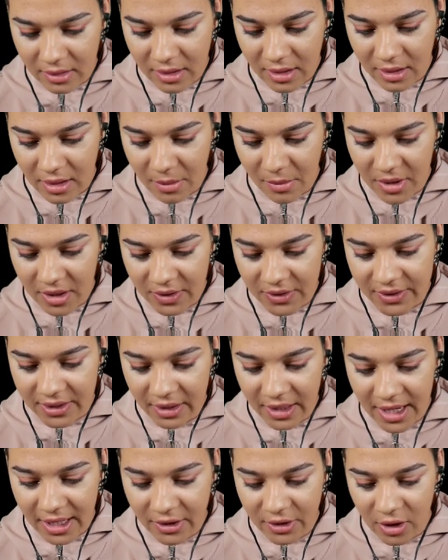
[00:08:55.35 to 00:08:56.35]
I'm going to
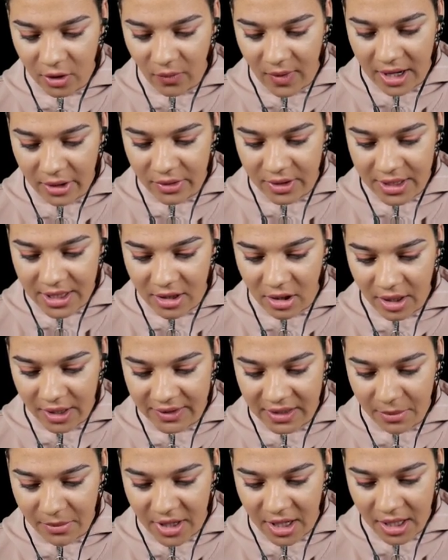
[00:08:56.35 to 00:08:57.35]
select around here because I'm going